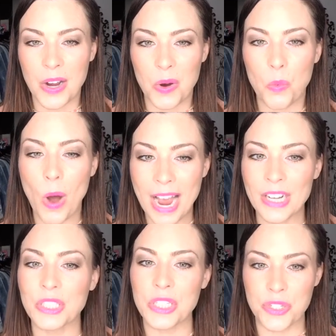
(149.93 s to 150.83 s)
why
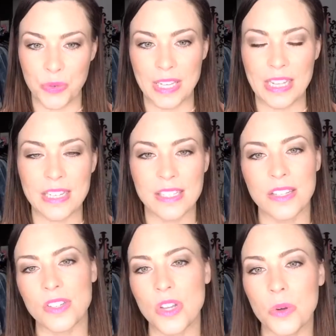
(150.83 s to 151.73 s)
are you doing this?
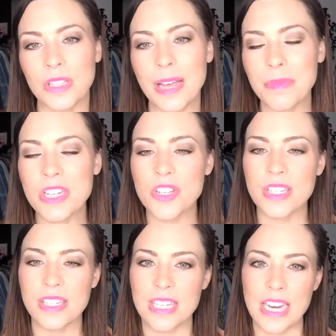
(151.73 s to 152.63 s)
So let me
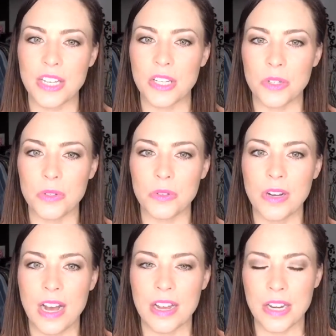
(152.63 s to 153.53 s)
just take you
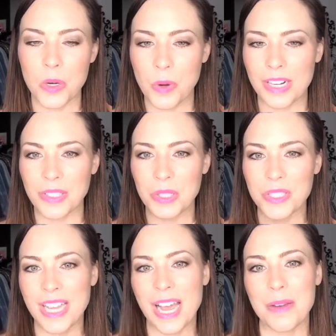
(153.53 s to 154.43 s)
on a quick little
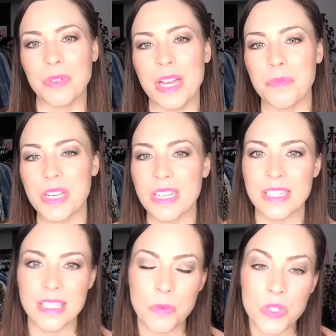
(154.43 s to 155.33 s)
timeline,
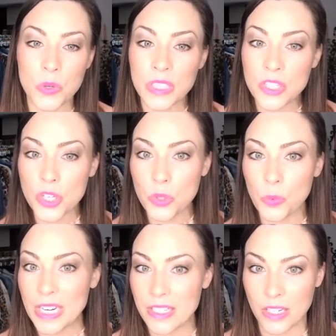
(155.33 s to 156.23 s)
because it was only 2
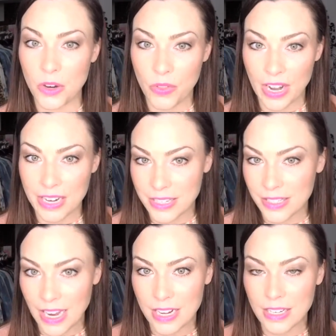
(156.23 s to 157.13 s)
weeks ago that I
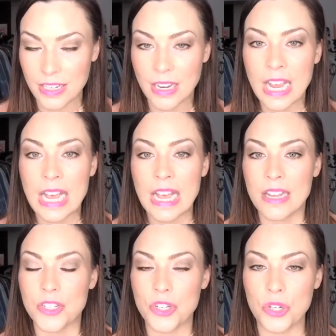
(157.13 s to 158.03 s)
decided
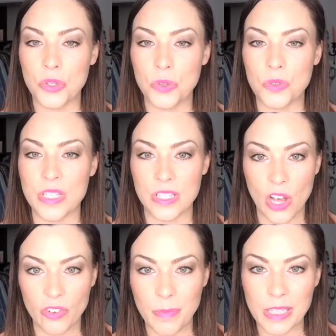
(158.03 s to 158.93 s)
to
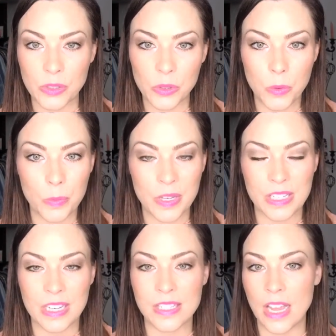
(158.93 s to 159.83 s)
dissolve my LuLaRoe
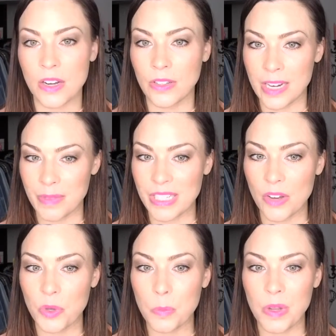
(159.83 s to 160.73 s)
business and align
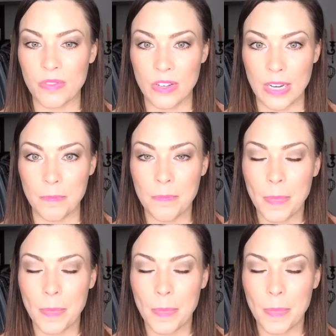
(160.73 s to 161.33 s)
myself with Piphany.